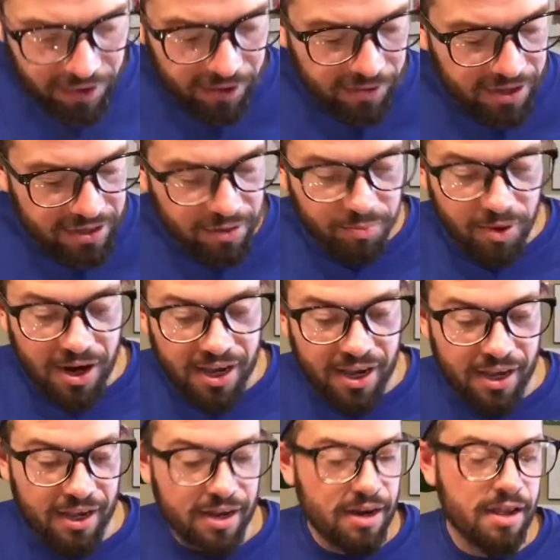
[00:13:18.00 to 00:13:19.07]
want to risk
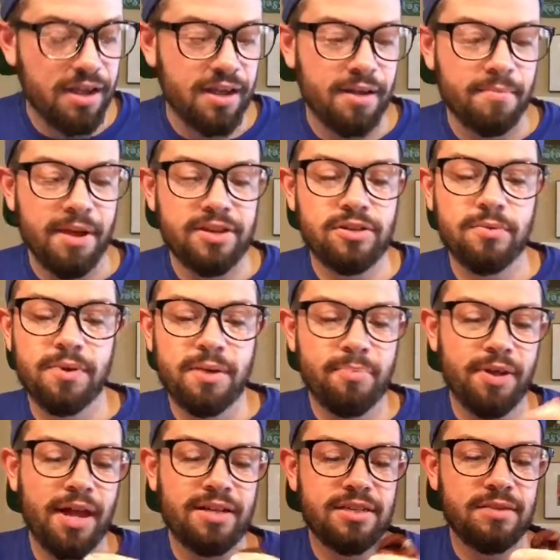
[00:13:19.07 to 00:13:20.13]
breaking it. Um, I do want
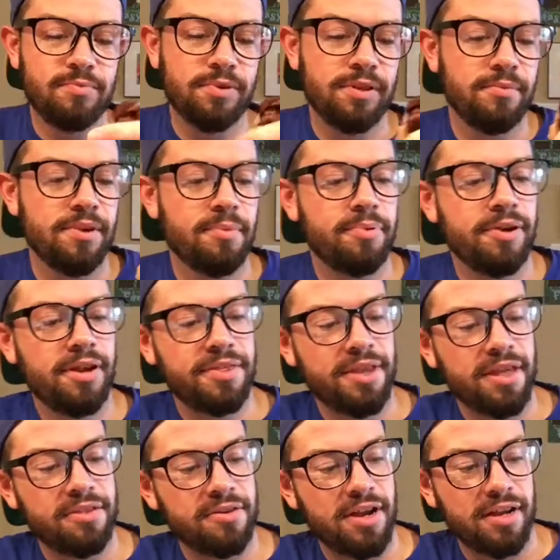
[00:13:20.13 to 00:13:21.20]
to. I did really want to put on the
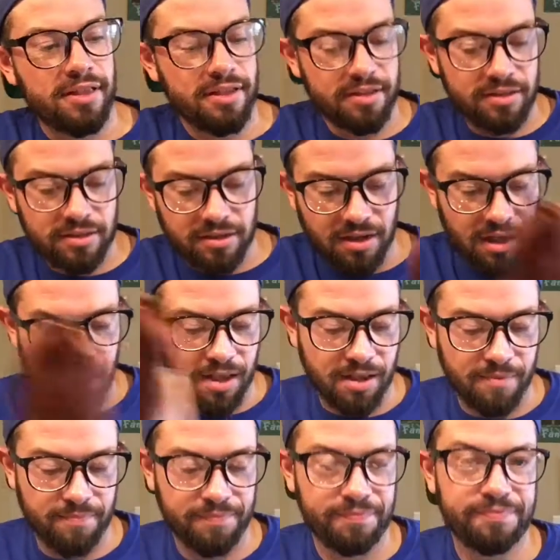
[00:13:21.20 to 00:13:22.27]
other necklace.
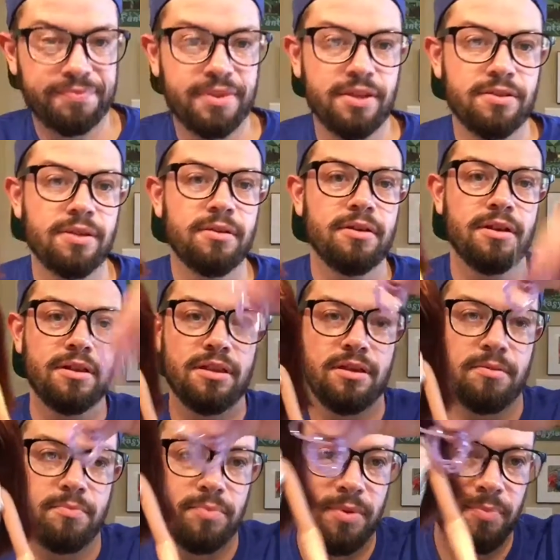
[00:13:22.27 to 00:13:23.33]
Um, you know, the,
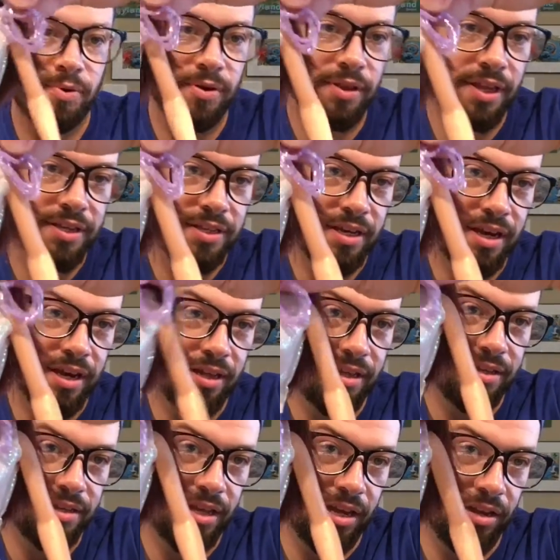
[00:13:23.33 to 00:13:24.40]
the, the pearlescent
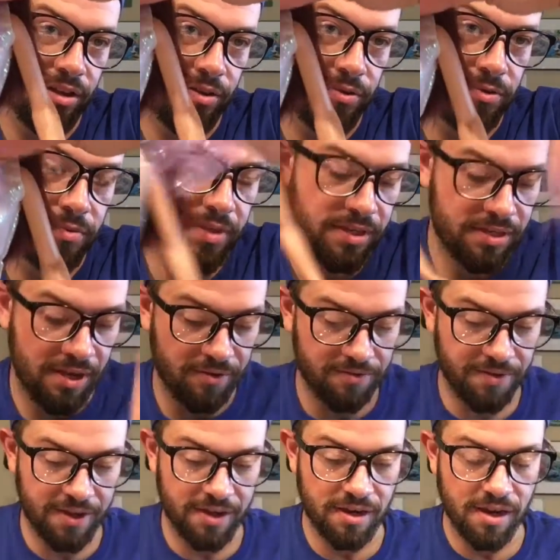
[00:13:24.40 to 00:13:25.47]
necklace that goes with this
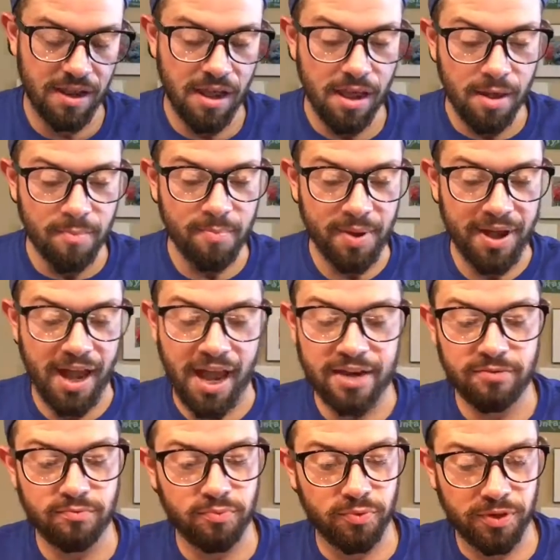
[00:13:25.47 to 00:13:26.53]
outfit, but
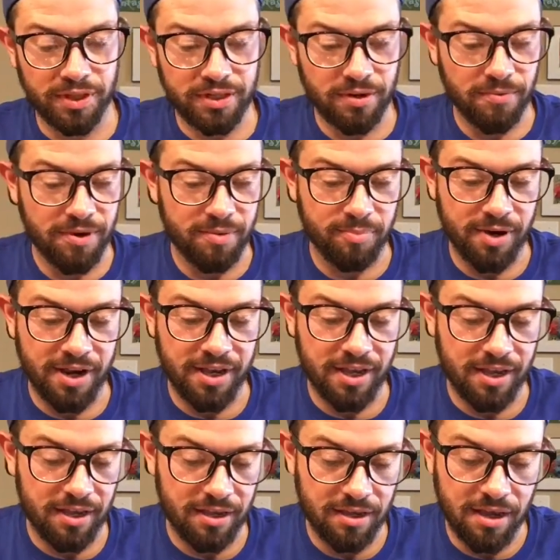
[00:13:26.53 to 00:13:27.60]
I really don't want to break
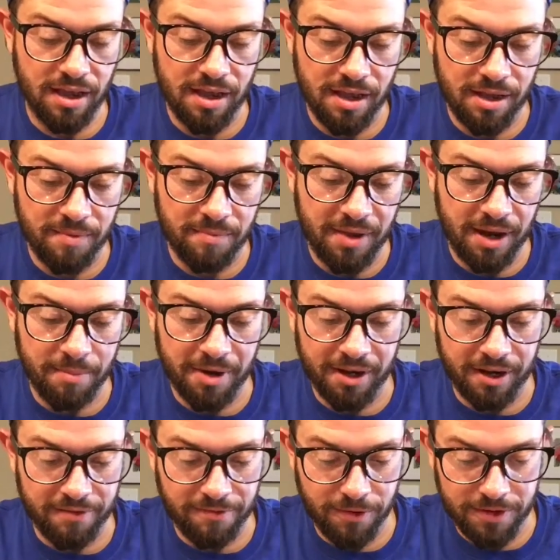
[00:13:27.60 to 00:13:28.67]
it, um, and I'm not
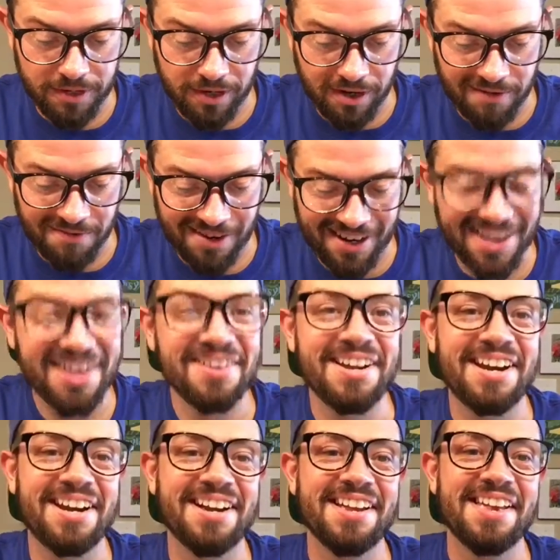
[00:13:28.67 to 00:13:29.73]
going to force it on video
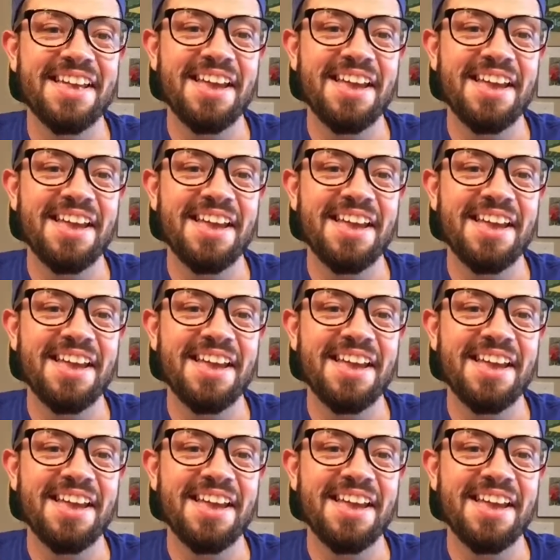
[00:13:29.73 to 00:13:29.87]
here